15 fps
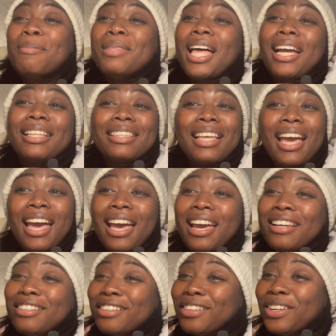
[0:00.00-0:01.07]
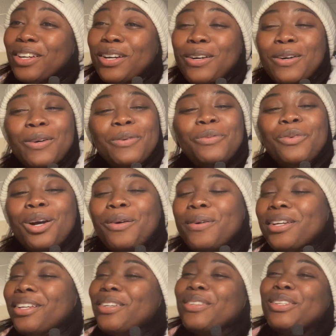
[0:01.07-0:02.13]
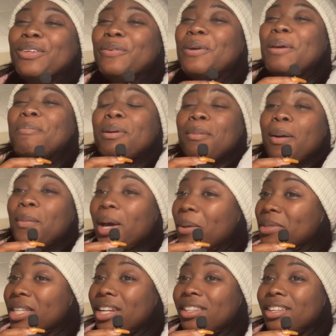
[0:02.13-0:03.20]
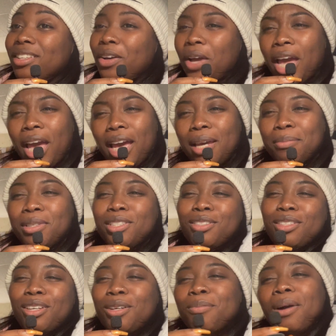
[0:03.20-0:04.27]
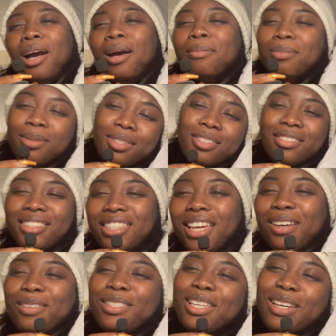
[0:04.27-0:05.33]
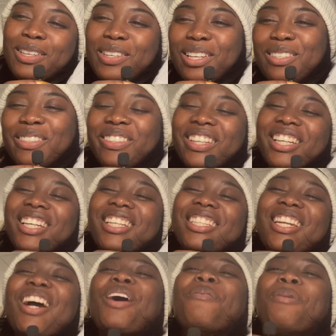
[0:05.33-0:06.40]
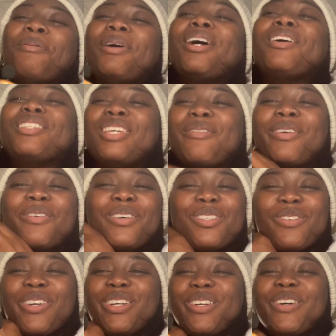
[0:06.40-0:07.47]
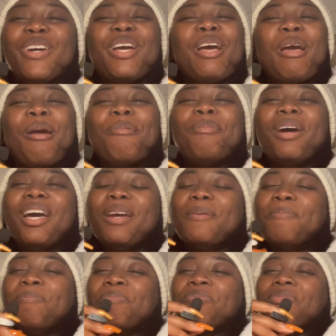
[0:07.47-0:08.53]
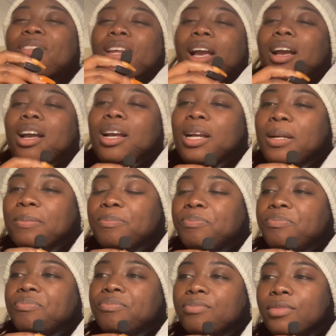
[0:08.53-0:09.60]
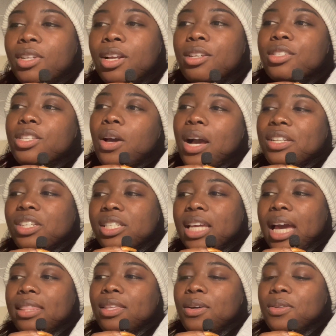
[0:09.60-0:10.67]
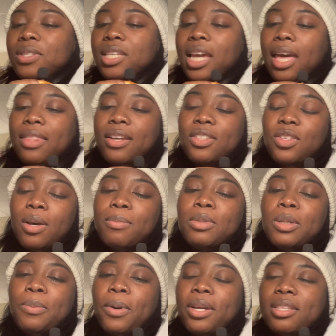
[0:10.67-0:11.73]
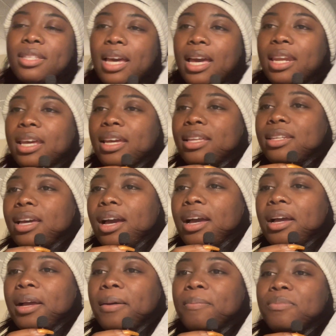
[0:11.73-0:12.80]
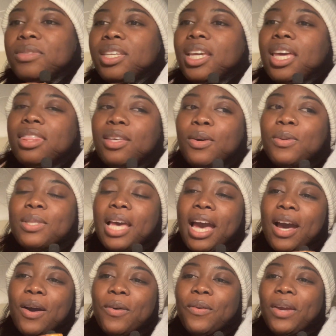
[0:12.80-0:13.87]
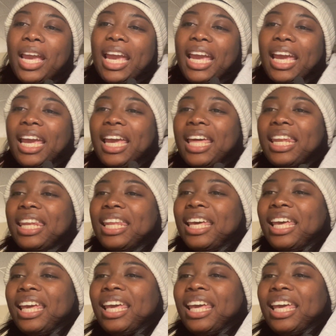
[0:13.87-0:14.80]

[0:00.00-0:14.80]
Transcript: I'm like, that girl, what were you doing? But my mom said it looked okay. But you know, moms, they're going to tell you that you look good. No, my mom going to tell me what's real. But so I just got those together. So I'm super excited to get those out and